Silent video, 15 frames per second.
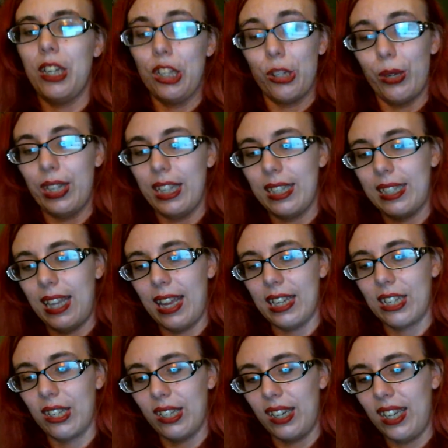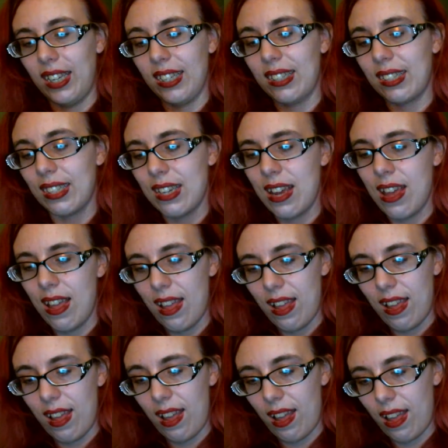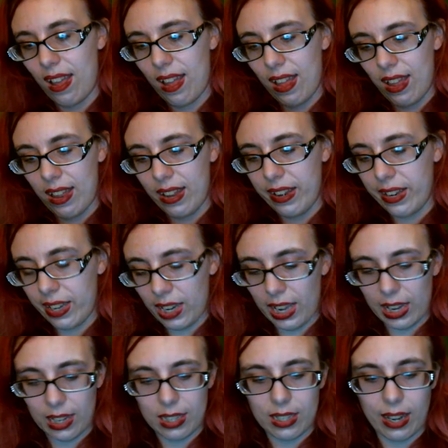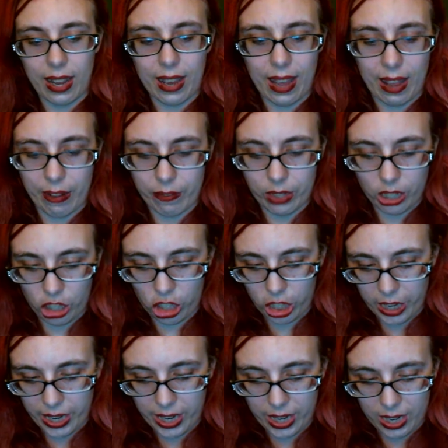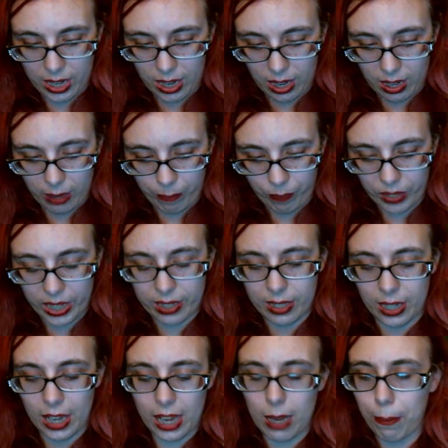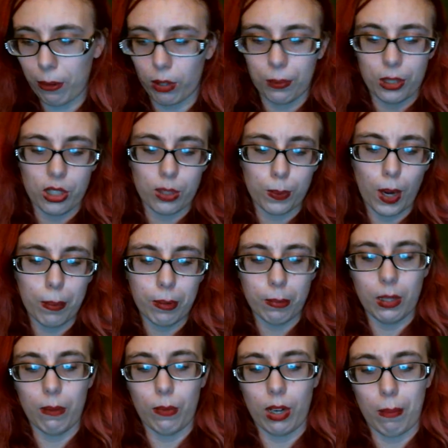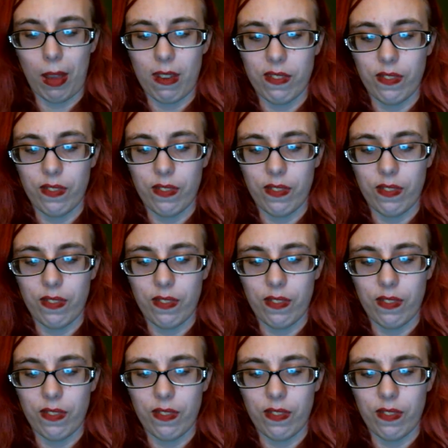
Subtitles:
enjoy the scent on these. Next, I have the shade It's a Keeper, which is probably one of my